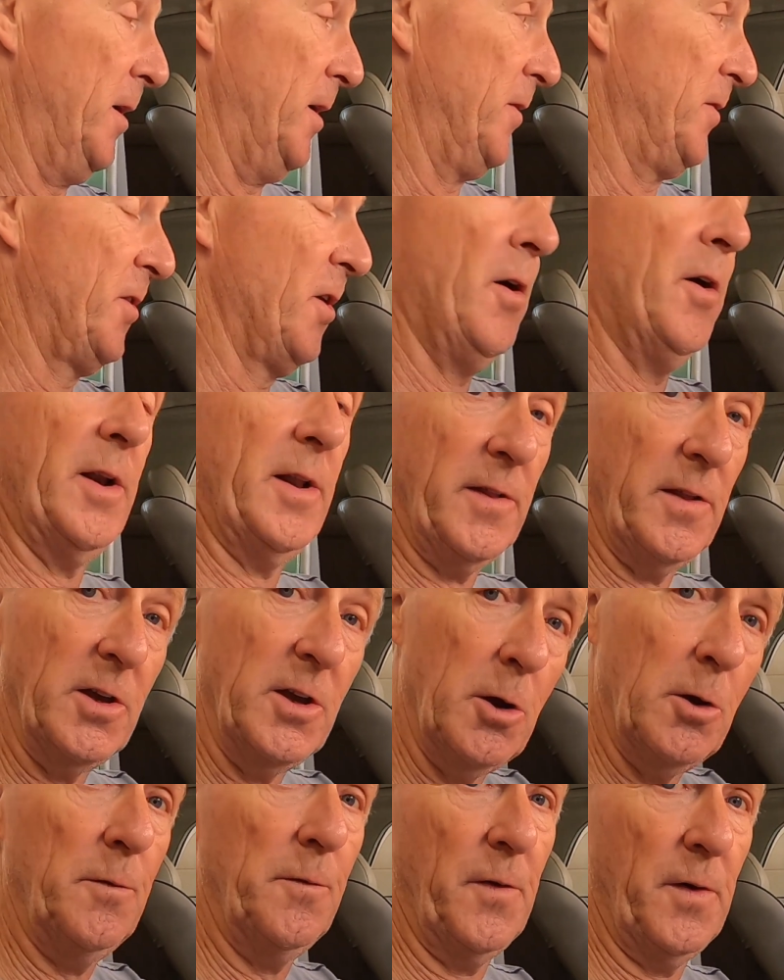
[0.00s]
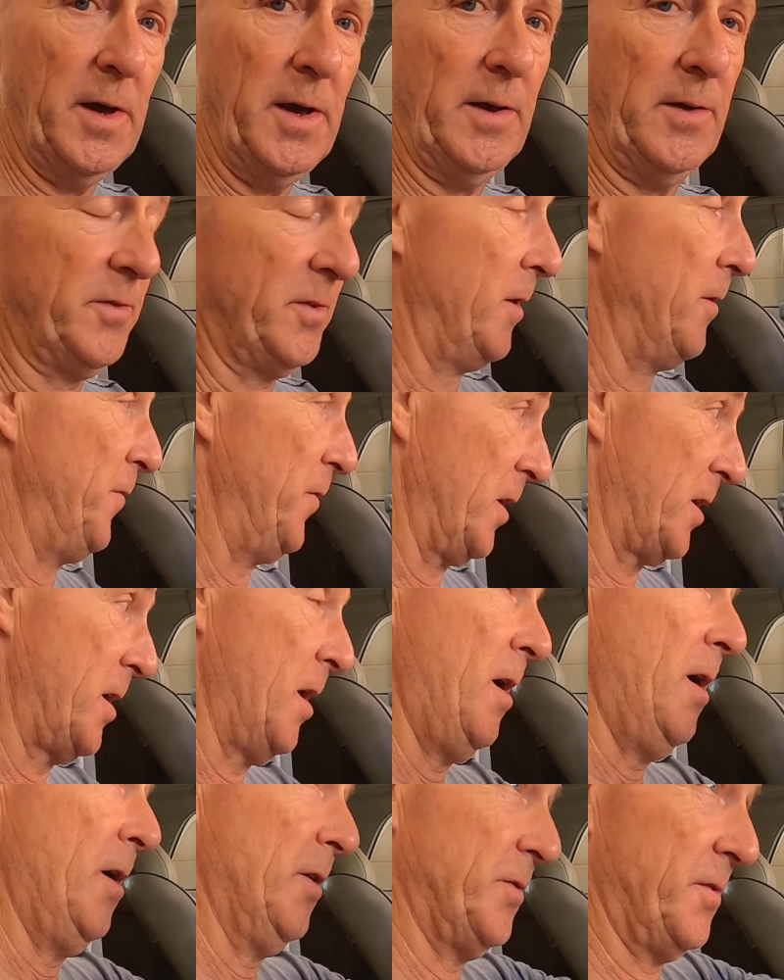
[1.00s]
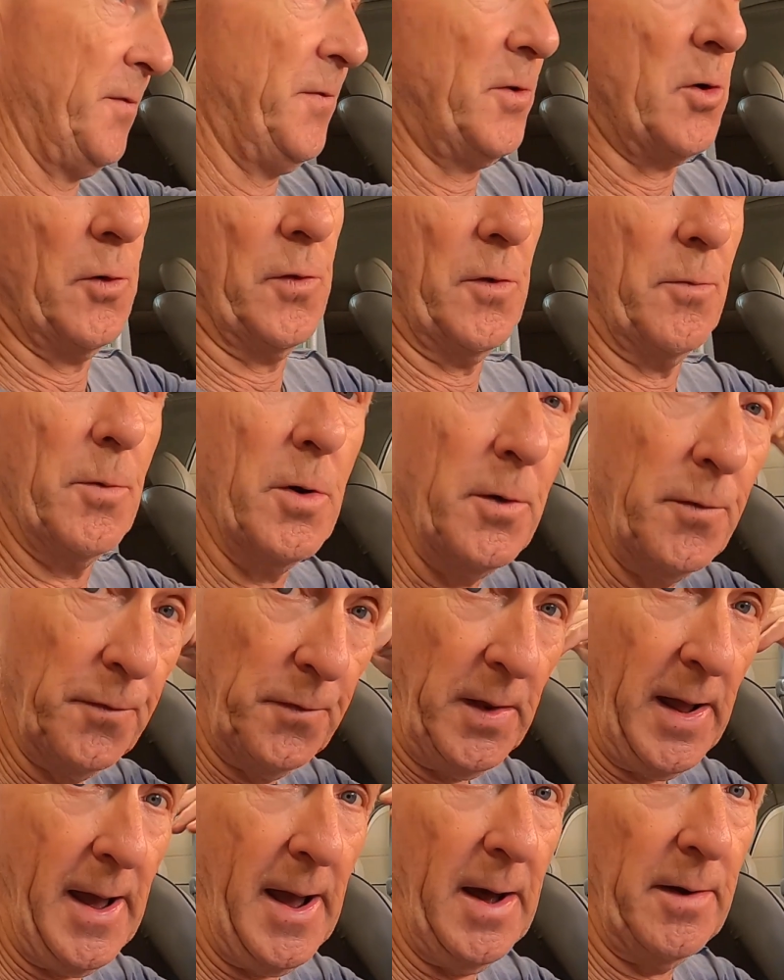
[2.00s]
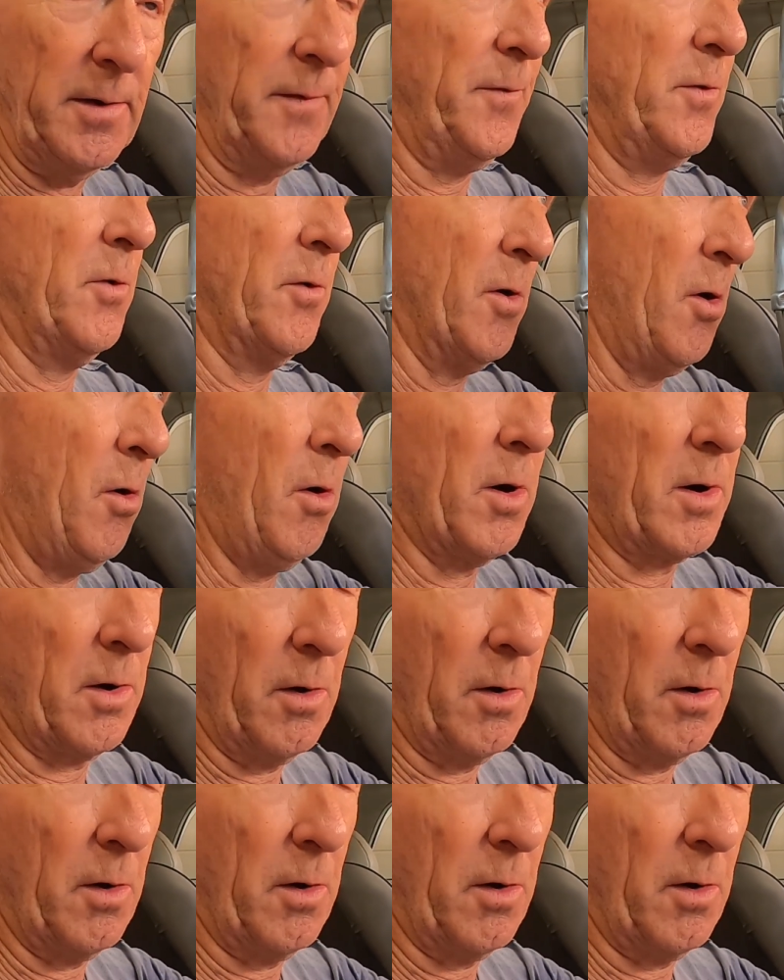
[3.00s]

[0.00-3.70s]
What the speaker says: Certainly the UV. So if the cars, if you've got the roof down, if you're in a hot